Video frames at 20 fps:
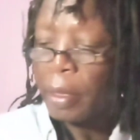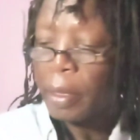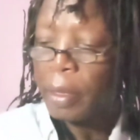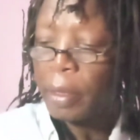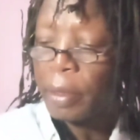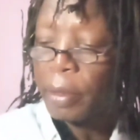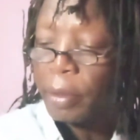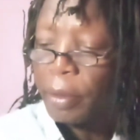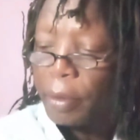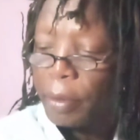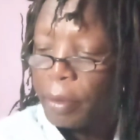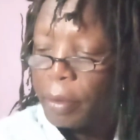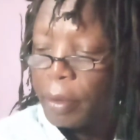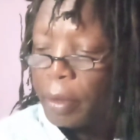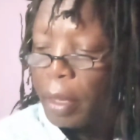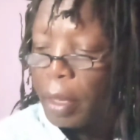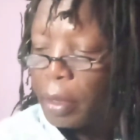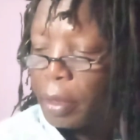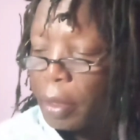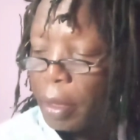So
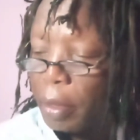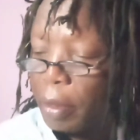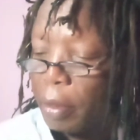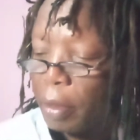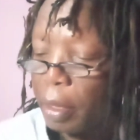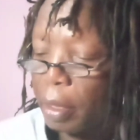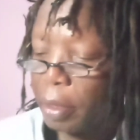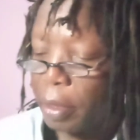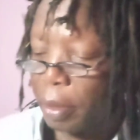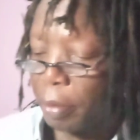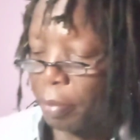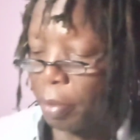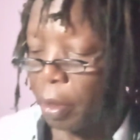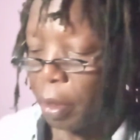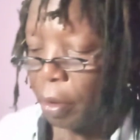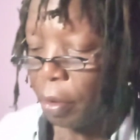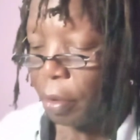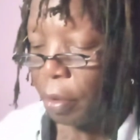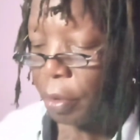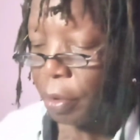that's how algebra
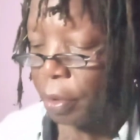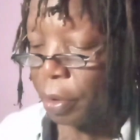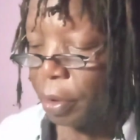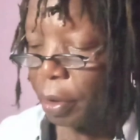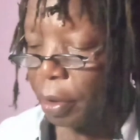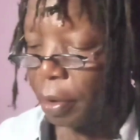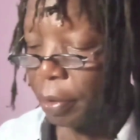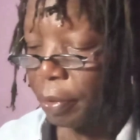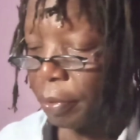goes.